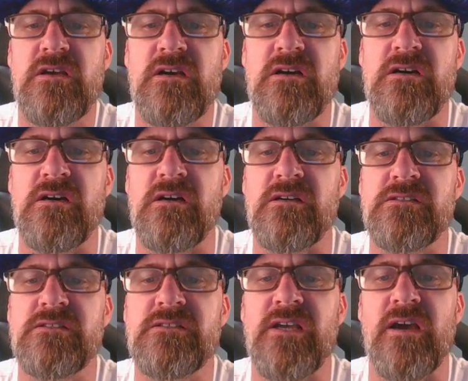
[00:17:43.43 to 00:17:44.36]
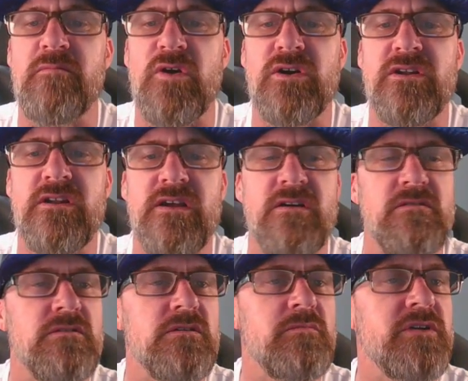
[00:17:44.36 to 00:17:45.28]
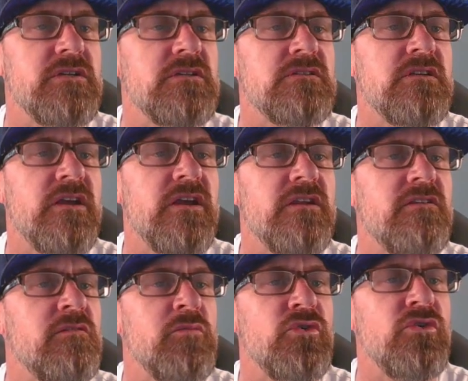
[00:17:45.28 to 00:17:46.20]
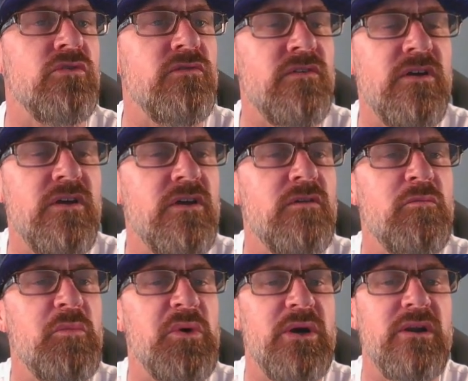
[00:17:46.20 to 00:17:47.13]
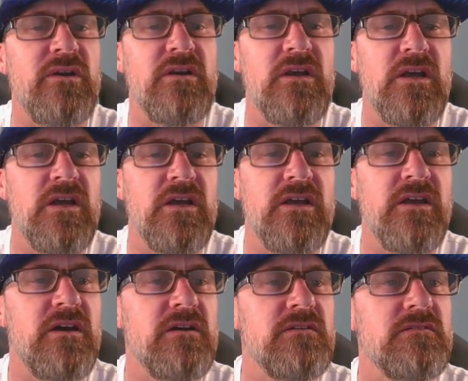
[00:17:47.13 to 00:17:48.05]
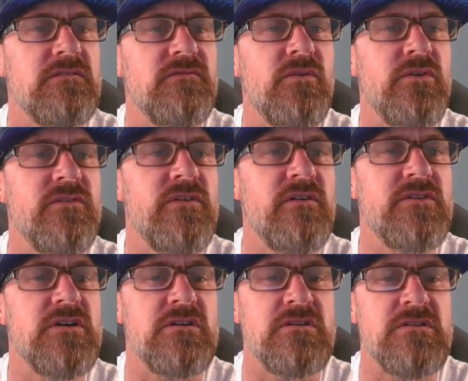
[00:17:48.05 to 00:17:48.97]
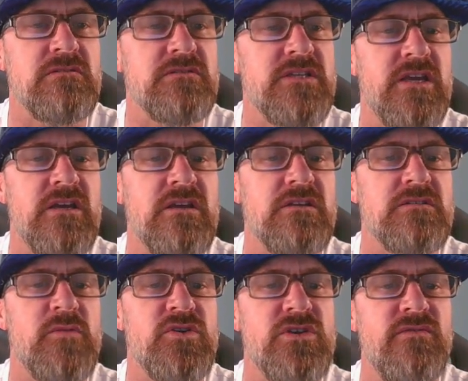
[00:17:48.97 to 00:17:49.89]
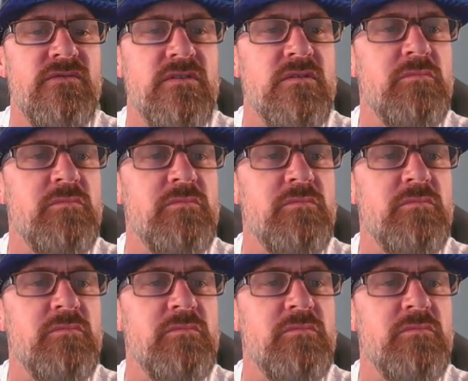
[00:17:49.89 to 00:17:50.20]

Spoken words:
You can see I marked it down a little bit just to get it to move. But yeah, $45, I'll take it, especially from the